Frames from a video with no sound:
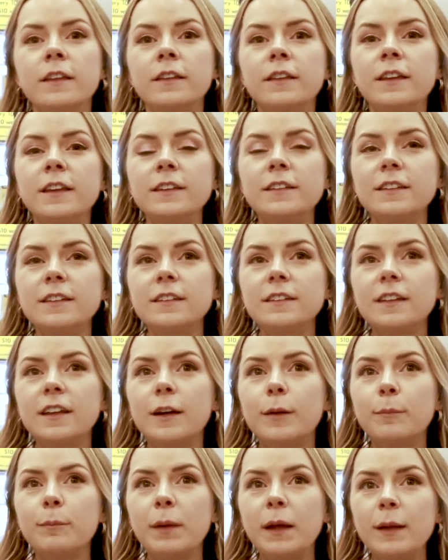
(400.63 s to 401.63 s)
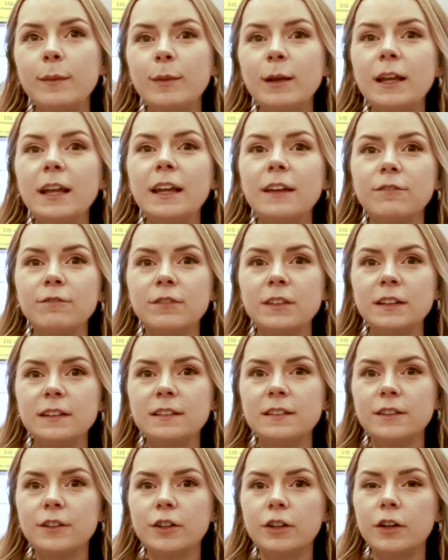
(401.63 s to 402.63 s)
This is baby infant
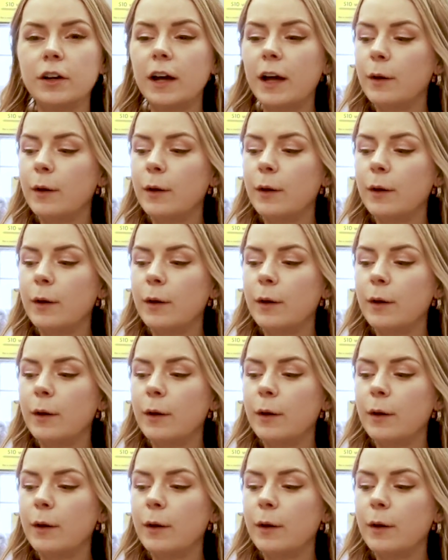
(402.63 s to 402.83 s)
cereal,